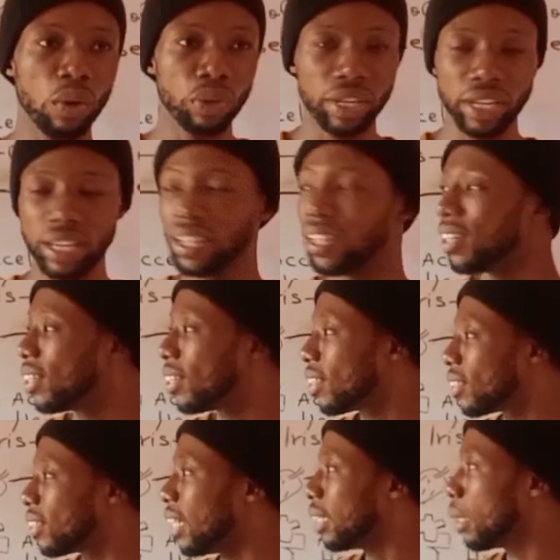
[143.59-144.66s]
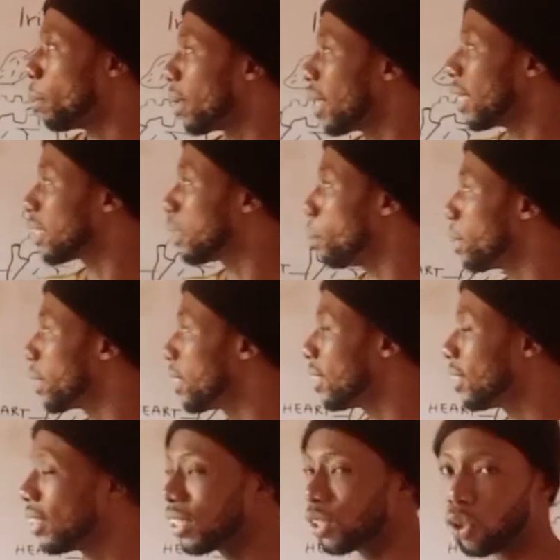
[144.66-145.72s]
Okay, then the
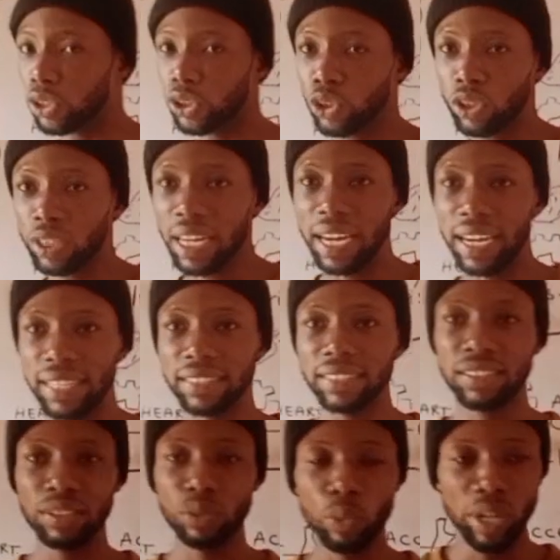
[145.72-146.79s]
parasympathetic, on the other hand,